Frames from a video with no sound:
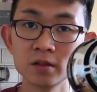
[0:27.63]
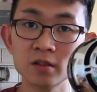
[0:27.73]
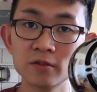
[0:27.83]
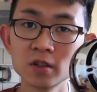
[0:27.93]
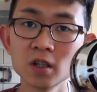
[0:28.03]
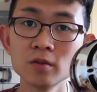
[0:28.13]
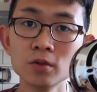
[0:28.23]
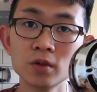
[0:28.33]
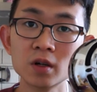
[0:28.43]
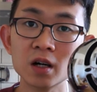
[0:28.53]
So the first type of
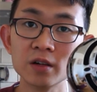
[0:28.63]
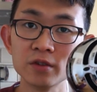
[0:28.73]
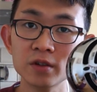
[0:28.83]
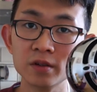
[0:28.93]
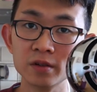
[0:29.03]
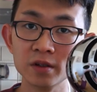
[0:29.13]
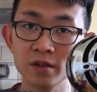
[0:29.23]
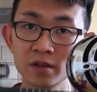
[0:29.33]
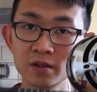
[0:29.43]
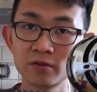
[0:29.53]
noodle I have here
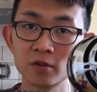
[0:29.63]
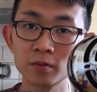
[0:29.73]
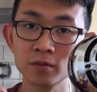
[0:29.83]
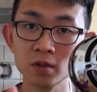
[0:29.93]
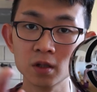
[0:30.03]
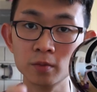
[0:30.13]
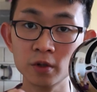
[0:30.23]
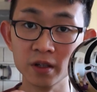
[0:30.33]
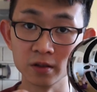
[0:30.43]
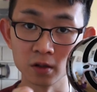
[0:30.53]
is from a
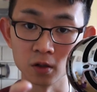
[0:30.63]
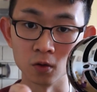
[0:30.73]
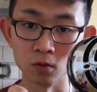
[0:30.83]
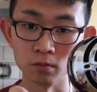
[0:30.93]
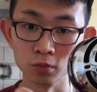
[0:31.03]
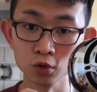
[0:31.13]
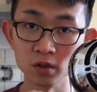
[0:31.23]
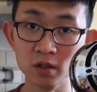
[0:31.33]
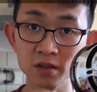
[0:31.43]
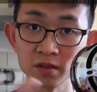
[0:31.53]
brand called
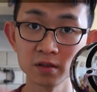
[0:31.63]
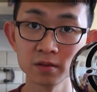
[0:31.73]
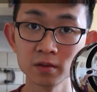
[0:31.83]
Bootless.